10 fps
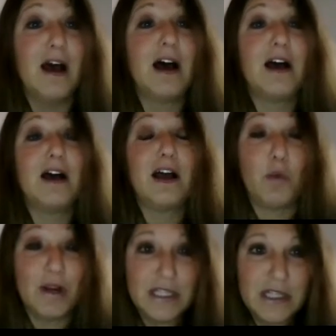I
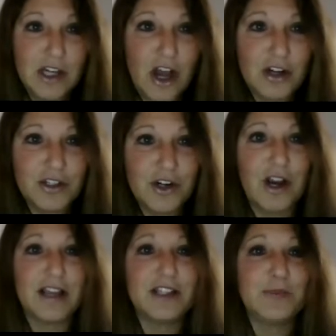went to the doctor.
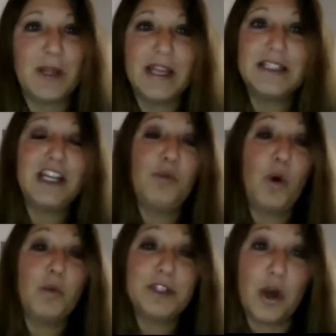I explained to him
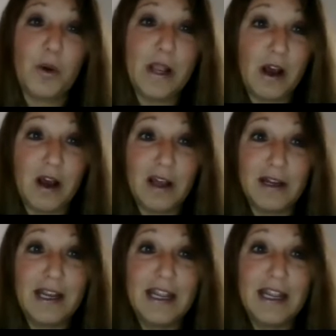what was going on.